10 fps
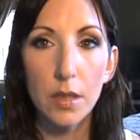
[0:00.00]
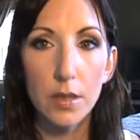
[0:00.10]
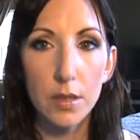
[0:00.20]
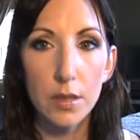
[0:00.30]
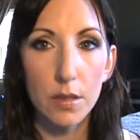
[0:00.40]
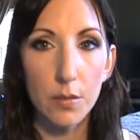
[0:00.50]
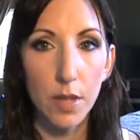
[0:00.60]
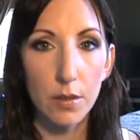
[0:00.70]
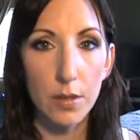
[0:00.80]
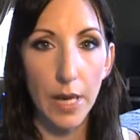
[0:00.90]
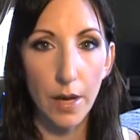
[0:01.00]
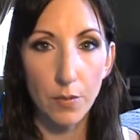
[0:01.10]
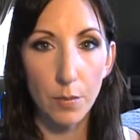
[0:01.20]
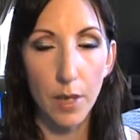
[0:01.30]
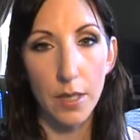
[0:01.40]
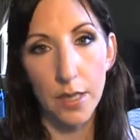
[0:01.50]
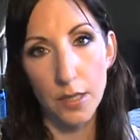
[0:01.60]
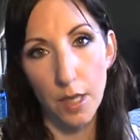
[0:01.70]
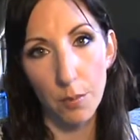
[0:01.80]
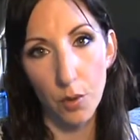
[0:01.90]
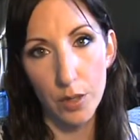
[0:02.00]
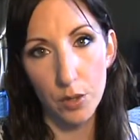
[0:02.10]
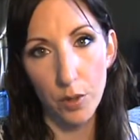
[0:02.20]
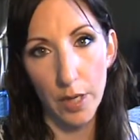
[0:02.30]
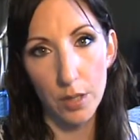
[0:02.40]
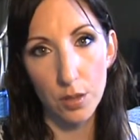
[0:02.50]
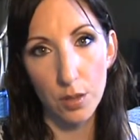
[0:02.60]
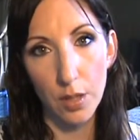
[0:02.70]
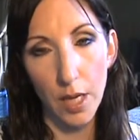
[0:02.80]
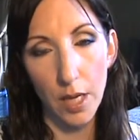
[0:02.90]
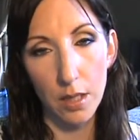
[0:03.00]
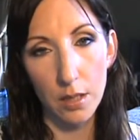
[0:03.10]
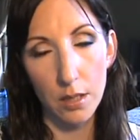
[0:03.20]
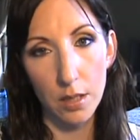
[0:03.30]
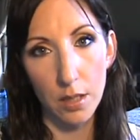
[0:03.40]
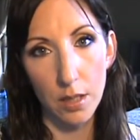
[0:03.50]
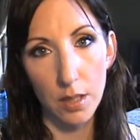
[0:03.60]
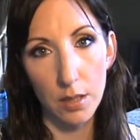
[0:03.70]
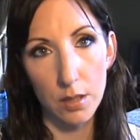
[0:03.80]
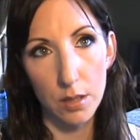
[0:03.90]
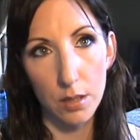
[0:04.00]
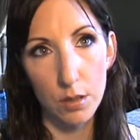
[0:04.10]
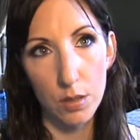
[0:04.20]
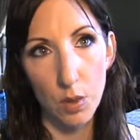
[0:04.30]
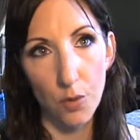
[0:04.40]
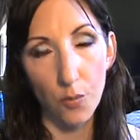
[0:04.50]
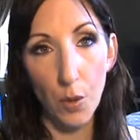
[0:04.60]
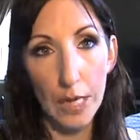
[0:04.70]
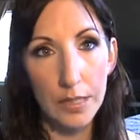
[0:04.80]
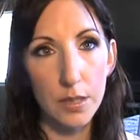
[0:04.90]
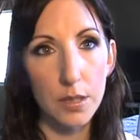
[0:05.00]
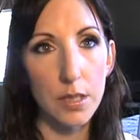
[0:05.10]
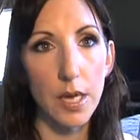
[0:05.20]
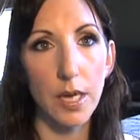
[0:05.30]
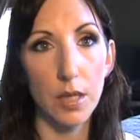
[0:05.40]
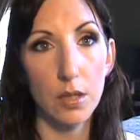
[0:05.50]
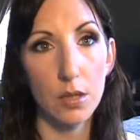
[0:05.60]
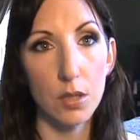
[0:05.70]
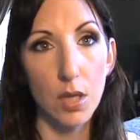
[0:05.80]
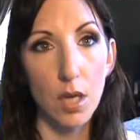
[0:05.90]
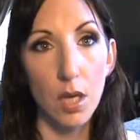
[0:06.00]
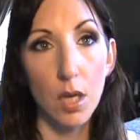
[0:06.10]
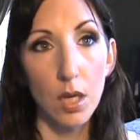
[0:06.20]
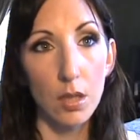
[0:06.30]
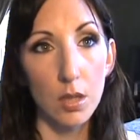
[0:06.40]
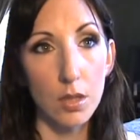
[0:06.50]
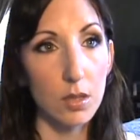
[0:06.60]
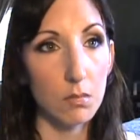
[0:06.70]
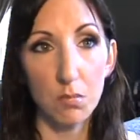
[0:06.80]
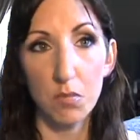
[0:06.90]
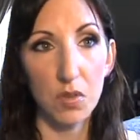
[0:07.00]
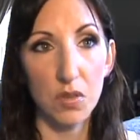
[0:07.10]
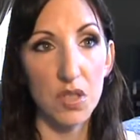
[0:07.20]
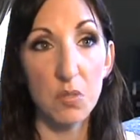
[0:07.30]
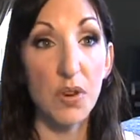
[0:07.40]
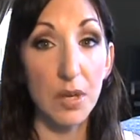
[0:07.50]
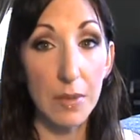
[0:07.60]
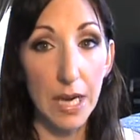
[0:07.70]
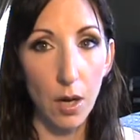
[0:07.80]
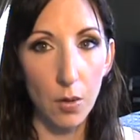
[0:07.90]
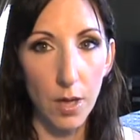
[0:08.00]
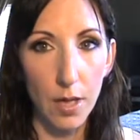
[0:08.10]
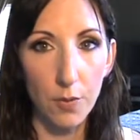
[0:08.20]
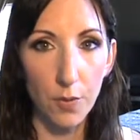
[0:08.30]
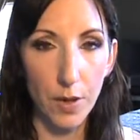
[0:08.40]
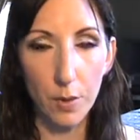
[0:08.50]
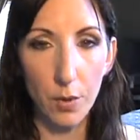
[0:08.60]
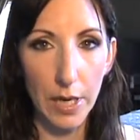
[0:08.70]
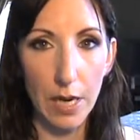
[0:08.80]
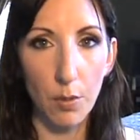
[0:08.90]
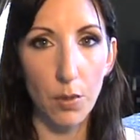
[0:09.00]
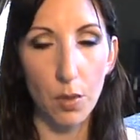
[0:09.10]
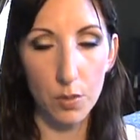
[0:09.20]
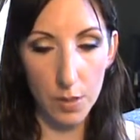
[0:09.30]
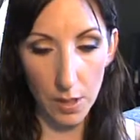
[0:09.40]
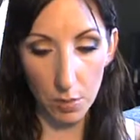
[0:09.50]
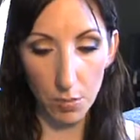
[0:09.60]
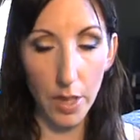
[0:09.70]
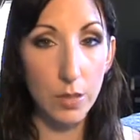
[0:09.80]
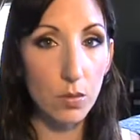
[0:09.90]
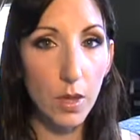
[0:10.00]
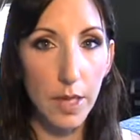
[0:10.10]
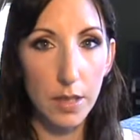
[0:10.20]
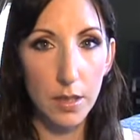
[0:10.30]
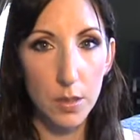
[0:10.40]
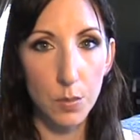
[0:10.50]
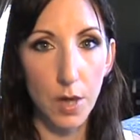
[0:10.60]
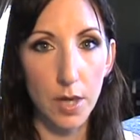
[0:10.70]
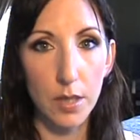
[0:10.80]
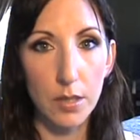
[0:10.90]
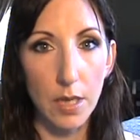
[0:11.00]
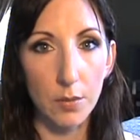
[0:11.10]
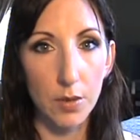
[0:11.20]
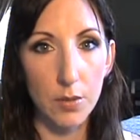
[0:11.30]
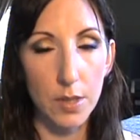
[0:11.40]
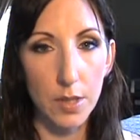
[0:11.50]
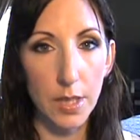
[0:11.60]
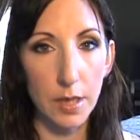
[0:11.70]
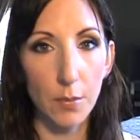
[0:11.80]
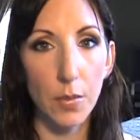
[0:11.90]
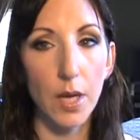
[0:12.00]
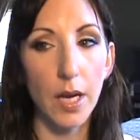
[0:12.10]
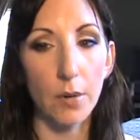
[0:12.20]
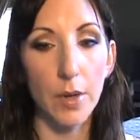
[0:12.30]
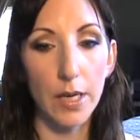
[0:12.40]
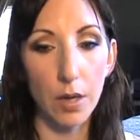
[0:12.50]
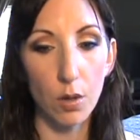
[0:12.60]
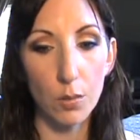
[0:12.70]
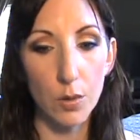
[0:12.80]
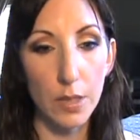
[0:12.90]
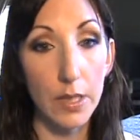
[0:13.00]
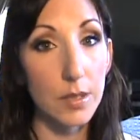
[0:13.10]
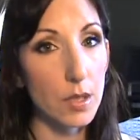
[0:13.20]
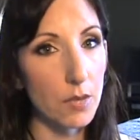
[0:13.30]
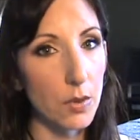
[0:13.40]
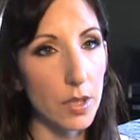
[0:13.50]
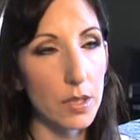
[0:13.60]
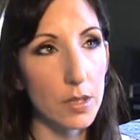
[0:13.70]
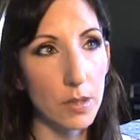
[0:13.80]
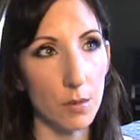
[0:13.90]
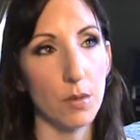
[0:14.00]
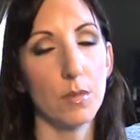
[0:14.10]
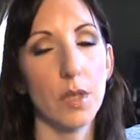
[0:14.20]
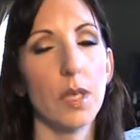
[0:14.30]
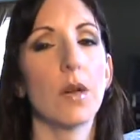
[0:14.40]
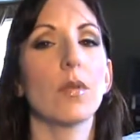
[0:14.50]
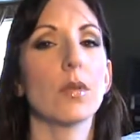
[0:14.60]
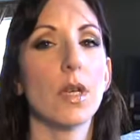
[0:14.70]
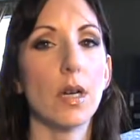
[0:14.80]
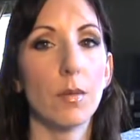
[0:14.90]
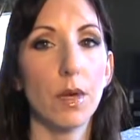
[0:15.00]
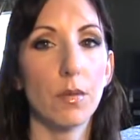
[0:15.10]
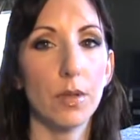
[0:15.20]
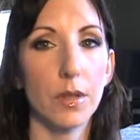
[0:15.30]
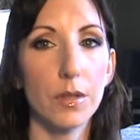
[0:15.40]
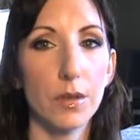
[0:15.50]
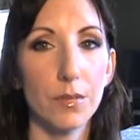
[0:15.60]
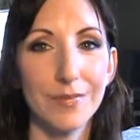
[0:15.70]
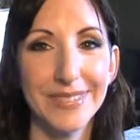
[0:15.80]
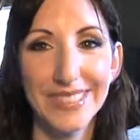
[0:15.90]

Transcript: This is something I use after my nighttime moisturizer, and it sort of brightens and, well, it doesn't break me out. I have very breakout prone skin, but I do like this product. I will use it again, but I, right now I'm using a different serum that I will talk about really soon.